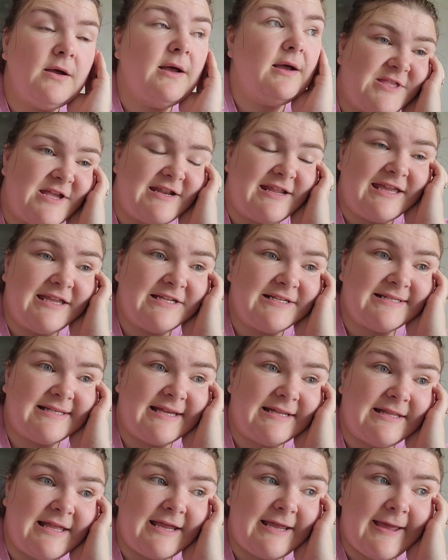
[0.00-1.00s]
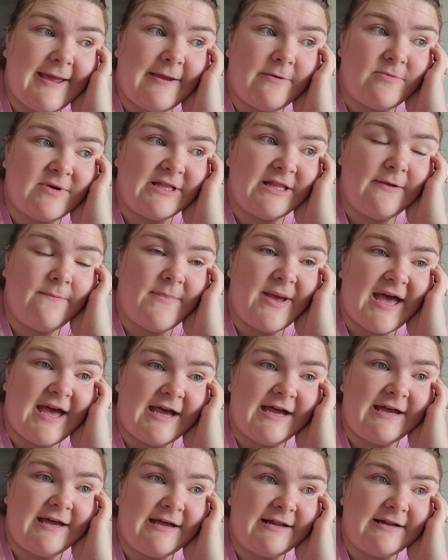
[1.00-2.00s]
But then he just had like a really
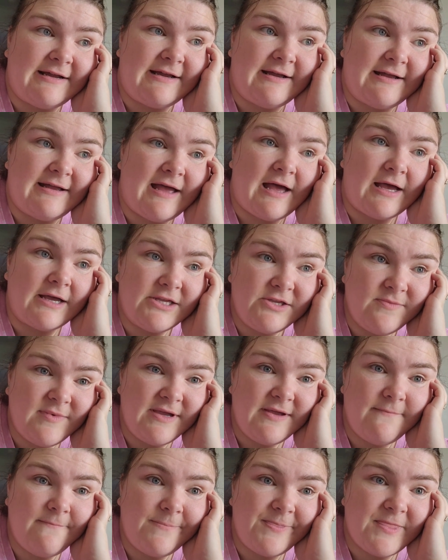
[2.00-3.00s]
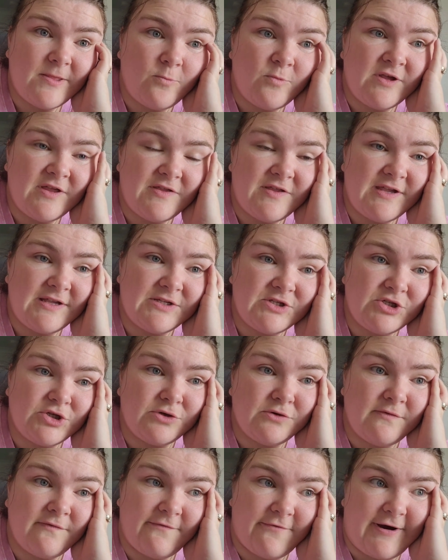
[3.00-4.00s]
bad argument with his
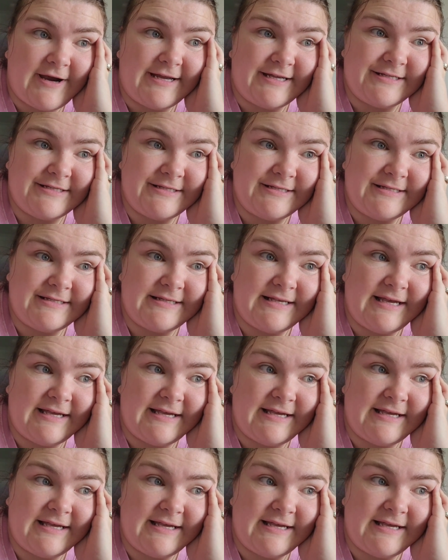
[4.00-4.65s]
two friends.